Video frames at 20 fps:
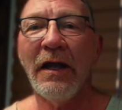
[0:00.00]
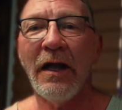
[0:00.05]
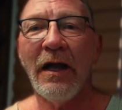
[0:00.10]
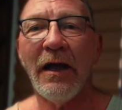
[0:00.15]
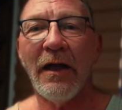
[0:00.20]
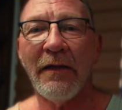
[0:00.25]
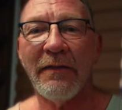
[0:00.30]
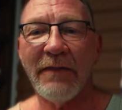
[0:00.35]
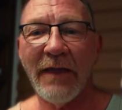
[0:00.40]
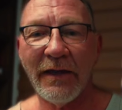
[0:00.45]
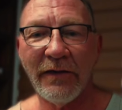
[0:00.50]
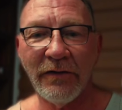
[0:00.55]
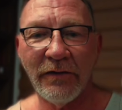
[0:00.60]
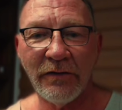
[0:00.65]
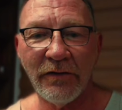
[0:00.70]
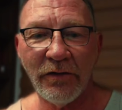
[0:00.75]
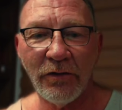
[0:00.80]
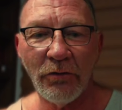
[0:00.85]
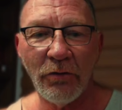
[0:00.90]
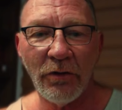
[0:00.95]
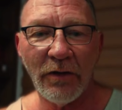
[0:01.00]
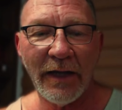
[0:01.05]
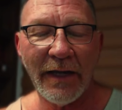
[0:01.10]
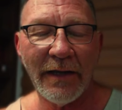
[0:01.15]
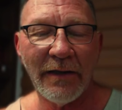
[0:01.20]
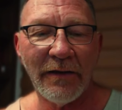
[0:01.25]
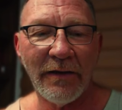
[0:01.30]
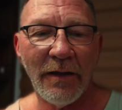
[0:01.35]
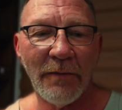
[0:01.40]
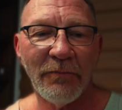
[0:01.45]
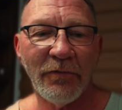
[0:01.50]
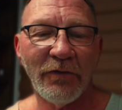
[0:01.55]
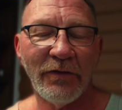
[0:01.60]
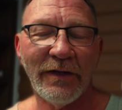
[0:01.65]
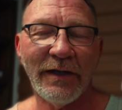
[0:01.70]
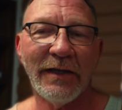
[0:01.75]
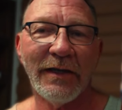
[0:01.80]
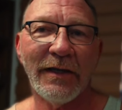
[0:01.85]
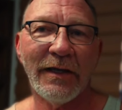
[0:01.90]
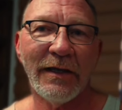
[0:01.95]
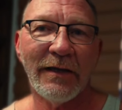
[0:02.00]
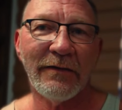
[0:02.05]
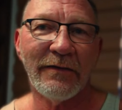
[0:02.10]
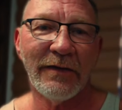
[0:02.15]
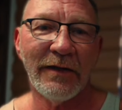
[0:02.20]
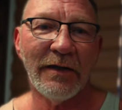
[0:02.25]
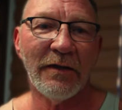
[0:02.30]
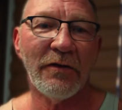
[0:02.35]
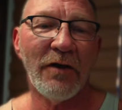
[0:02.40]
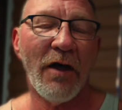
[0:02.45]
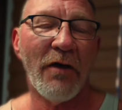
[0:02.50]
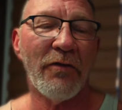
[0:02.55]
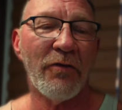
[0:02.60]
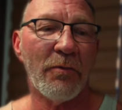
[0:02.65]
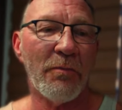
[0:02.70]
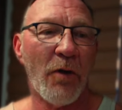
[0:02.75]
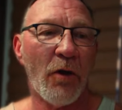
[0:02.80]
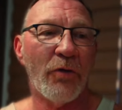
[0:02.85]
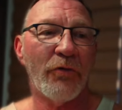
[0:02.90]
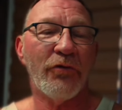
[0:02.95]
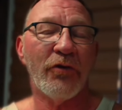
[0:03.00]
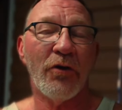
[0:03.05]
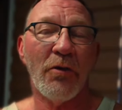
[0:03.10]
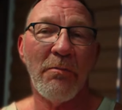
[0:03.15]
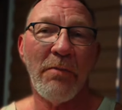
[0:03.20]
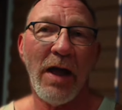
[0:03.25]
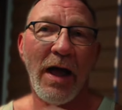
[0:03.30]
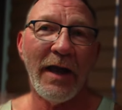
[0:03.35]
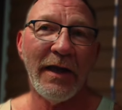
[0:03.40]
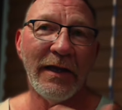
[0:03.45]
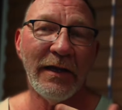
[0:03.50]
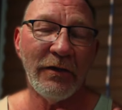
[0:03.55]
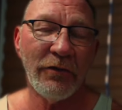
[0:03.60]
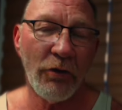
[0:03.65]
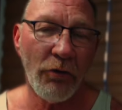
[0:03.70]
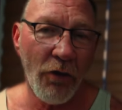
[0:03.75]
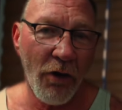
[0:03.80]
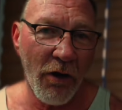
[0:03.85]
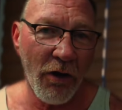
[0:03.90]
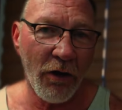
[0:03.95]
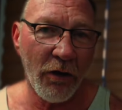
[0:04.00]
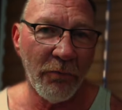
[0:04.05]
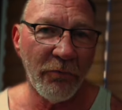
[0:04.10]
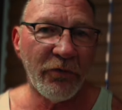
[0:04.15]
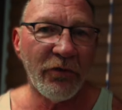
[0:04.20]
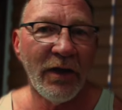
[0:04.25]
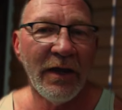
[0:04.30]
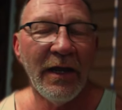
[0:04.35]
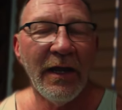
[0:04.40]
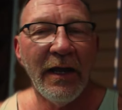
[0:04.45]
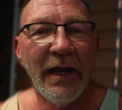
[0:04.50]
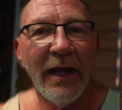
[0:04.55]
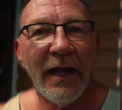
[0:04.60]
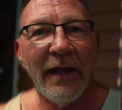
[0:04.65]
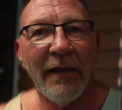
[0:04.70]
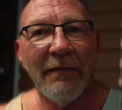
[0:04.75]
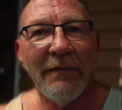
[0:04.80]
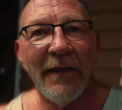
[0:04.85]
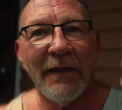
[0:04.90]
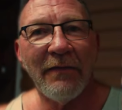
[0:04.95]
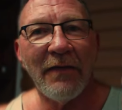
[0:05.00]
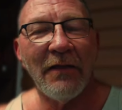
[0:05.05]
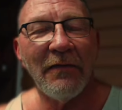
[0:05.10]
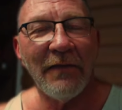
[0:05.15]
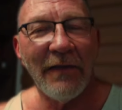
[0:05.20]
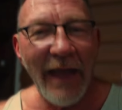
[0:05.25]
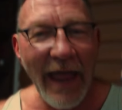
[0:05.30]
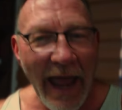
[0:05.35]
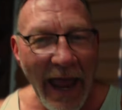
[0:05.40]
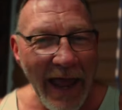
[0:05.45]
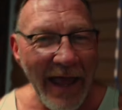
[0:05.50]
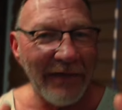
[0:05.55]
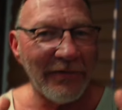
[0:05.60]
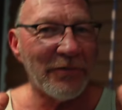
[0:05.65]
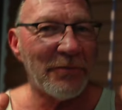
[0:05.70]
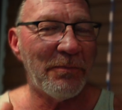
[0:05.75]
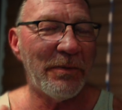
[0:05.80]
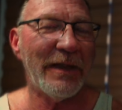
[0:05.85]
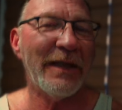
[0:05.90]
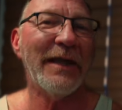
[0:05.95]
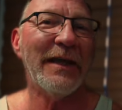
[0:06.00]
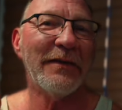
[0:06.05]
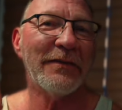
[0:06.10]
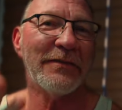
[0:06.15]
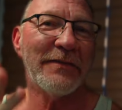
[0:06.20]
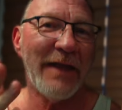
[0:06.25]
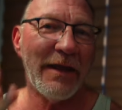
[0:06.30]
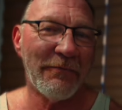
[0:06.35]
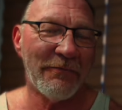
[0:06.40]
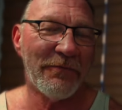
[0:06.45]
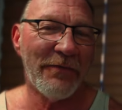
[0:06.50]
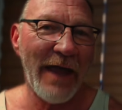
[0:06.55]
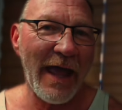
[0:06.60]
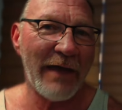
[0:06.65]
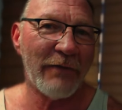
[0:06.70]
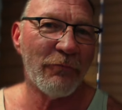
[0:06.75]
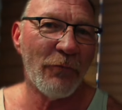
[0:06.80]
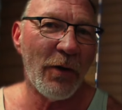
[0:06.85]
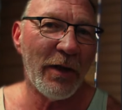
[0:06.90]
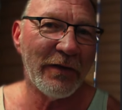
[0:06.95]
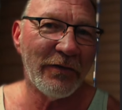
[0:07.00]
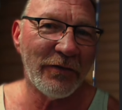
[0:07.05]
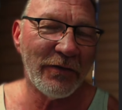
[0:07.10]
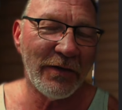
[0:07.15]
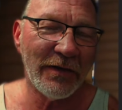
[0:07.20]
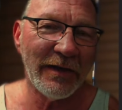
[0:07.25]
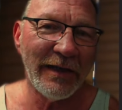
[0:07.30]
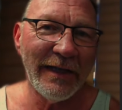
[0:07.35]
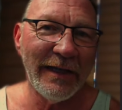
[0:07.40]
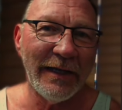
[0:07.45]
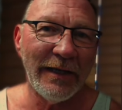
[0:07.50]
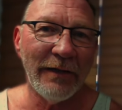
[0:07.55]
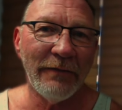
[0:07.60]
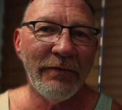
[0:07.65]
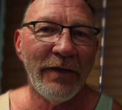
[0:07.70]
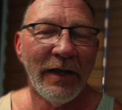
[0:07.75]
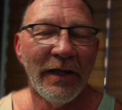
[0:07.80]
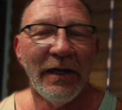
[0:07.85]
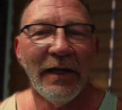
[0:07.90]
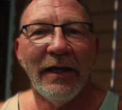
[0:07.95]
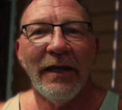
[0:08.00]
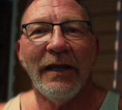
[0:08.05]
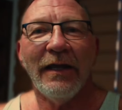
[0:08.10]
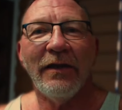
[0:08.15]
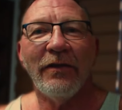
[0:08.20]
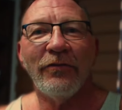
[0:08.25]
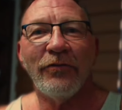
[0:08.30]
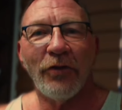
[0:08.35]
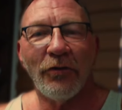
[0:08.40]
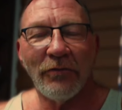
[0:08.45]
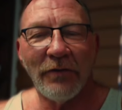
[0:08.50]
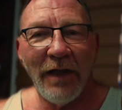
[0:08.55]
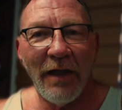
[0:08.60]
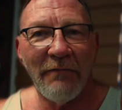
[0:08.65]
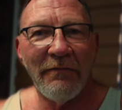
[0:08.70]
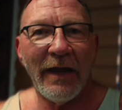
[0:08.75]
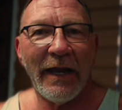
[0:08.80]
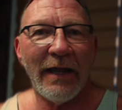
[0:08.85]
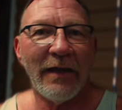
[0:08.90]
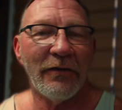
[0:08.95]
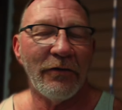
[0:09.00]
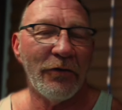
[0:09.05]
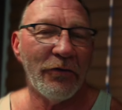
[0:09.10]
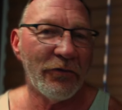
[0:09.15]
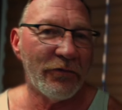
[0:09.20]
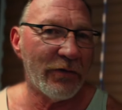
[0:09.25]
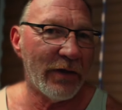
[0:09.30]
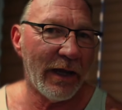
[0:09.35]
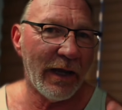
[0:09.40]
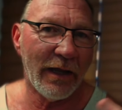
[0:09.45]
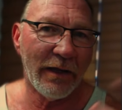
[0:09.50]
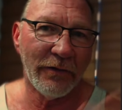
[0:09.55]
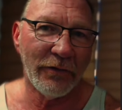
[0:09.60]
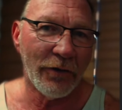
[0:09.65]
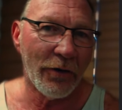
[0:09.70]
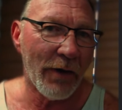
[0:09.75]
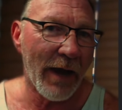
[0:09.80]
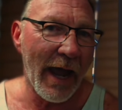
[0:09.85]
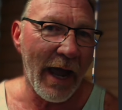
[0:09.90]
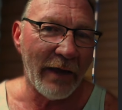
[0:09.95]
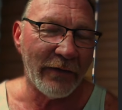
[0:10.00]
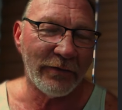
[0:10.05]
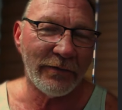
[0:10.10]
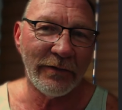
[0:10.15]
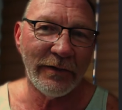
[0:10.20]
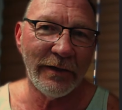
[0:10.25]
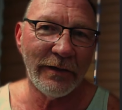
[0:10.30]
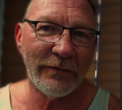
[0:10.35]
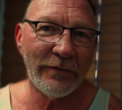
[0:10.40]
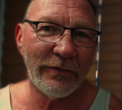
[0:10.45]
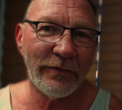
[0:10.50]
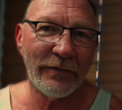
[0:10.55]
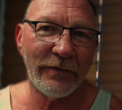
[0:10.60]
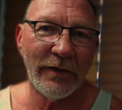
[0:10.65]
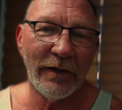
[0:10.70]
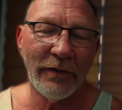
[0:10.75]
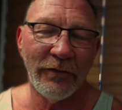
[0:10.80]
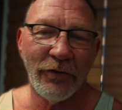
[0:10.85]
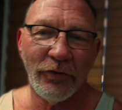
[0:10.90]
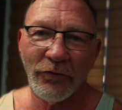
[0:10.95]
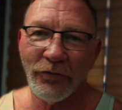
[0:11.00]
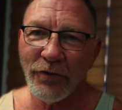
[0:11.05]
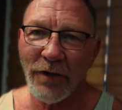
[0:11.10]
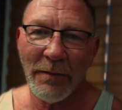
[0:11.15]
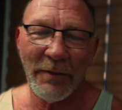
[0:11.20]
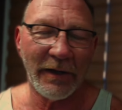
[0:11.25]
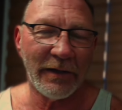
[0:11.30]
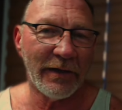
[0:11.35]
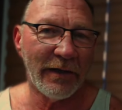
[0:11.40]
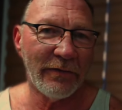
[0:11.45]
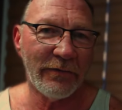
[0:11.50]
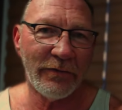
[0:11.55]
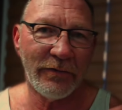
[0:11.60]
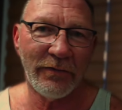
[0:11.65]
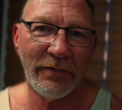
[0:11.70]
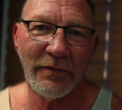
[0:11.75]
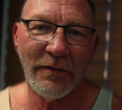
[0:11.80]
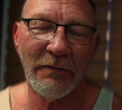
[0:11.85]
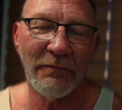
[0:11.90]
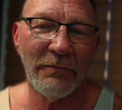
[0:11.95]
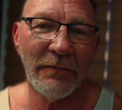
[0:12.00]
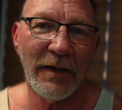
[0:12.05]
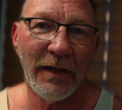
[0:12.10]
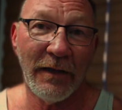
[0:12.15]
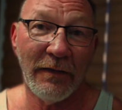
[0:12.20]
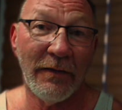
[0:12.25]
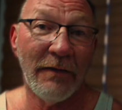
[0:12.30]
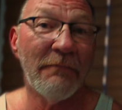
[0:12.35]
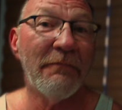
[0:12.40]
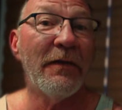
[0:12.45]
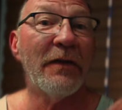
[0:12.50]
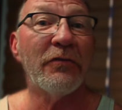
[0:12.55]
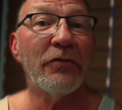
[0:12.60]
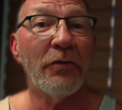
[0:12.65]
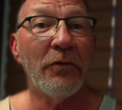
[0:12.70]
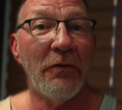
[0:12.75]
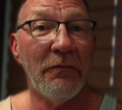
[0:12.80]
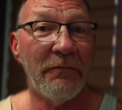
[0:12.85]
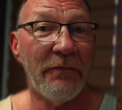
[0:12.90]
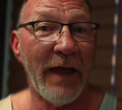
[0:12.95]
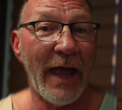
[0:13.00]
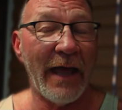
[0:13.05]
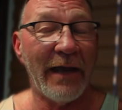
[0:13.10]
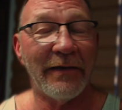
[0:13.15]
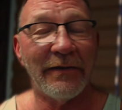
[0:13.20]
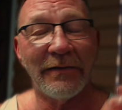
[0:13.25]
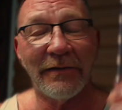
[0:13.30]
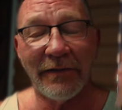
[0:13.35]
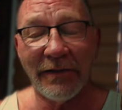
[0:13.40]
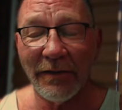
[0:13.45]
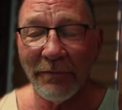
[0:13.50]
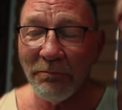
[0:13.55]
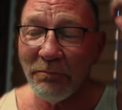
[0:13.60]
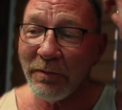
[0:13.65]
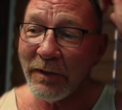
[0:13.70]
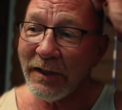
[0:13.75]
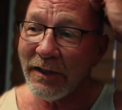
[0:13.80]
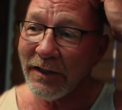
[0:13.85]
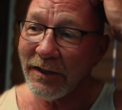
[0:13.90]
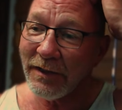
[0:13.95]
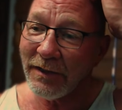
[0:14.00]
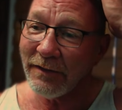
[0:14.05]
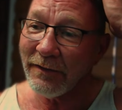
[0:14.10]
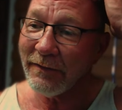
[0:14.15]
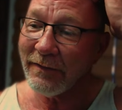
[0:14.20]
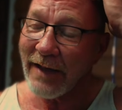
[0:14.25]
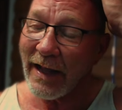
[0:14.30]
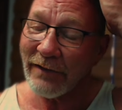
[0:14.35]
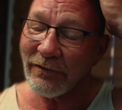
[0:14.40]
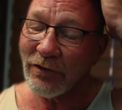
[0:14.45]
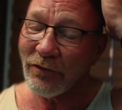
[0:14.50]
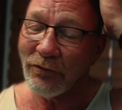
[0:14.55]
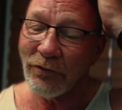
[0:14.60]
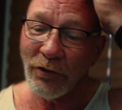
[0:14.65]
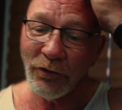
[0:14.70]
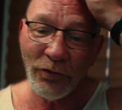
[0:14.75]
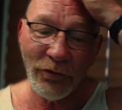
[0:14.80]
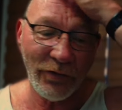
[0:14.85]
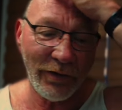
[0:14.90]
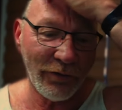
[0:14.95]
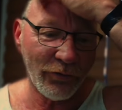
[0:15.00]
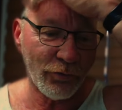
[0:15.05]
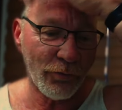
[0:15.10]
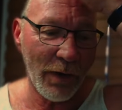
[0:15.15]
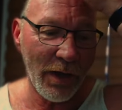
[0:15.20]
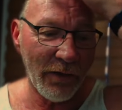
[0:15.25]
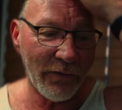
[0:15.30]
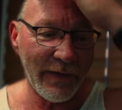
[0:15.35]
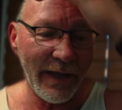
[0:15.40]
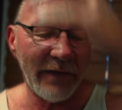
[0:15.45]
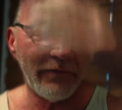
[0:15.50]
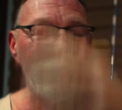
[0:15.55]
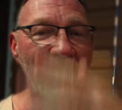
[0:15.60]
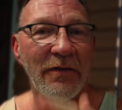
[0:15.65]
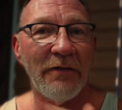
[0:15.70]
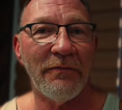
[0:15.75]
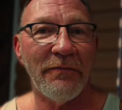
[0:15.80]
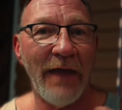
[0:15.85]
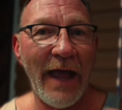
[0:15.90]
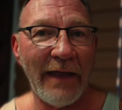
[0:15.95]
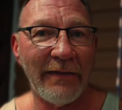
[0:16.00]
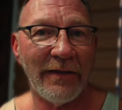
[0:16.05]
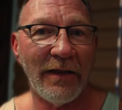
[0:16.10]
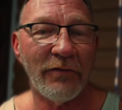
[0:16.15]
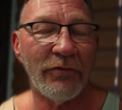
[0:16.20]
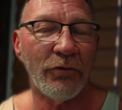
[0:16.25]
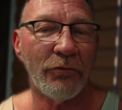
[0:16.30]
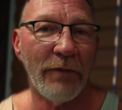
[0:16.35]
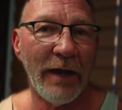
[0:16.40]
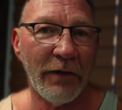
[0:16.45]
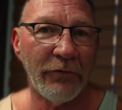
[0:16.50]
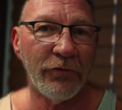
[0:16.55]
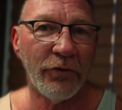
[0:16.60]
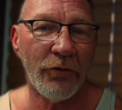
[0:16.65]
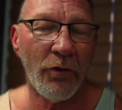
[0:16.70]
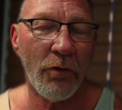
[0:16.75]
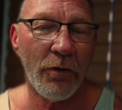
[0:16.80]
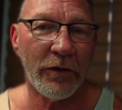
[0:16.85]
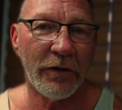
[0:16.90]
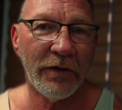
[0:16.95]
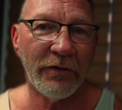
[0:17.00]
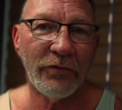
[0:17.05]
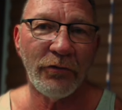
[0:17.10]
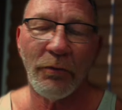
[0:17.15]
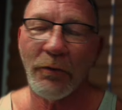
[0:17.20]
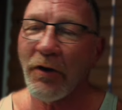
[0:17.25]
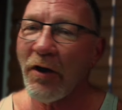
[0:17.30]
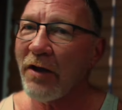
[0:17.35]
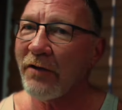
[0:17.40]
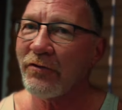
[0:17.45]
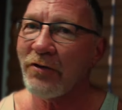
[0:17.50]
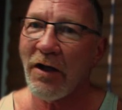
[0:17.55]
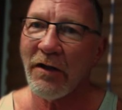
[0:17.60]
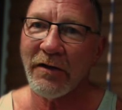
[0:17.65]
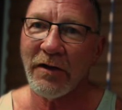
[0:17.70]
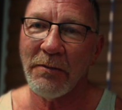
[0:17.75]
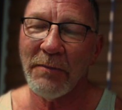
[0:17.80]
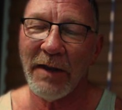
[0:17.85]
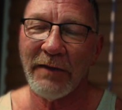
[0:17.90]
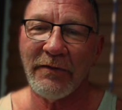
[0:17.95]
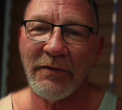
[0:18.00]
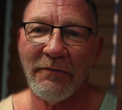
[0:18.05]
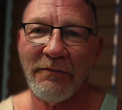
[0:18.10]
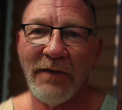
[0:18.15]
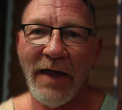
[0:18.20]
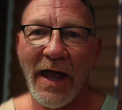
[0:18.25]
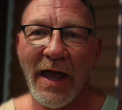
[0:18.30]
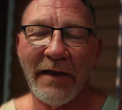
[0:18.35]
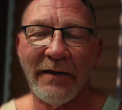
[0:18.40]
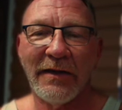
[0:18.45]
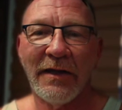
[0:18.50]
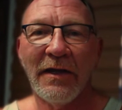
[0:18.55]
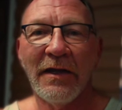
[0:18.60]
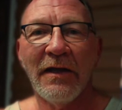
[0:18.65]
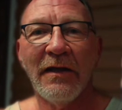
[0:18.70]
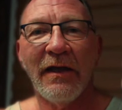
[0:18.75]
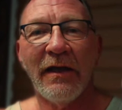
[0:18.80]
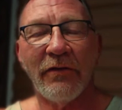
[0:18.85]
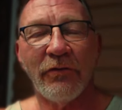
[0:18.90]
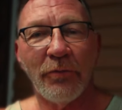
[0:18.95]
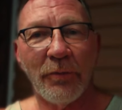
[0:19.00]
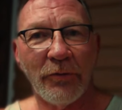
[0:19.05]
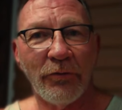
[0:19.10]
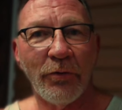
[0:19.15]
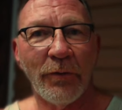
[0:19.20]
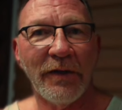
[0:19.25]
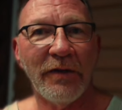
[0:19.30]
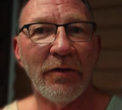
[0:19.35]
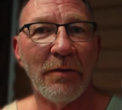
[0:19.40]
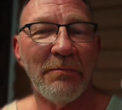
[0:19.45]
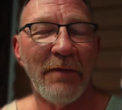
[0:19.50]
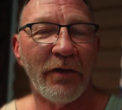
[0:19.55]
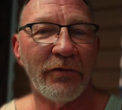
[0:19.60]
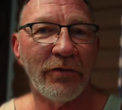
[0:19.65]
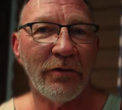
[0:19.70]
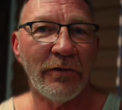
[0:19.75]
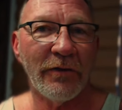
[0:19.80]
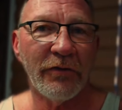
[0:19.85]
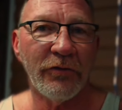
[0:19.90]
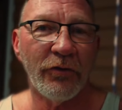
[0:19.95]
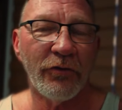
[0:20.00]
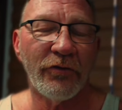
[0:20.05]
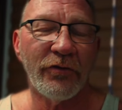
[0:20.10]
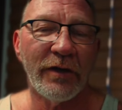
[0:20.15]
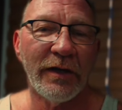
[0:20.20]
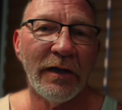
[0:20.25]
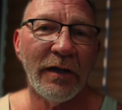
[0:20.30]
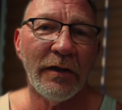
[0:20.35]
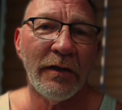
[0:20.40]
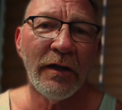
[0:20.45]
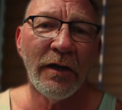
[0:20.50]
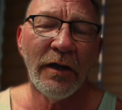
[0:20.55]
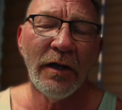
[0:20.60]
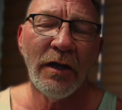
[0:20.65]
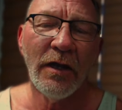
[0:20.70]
Then you'll end up seeing it in other parts of your body, your arms. And then the last place that fat wants to leave is your love handles and your ass. It's in your stomach. And the visceral fat can be, that's a doozy as well. That's the fat that's around your organs. We're not talking about the fat that's between the muscle and your skin.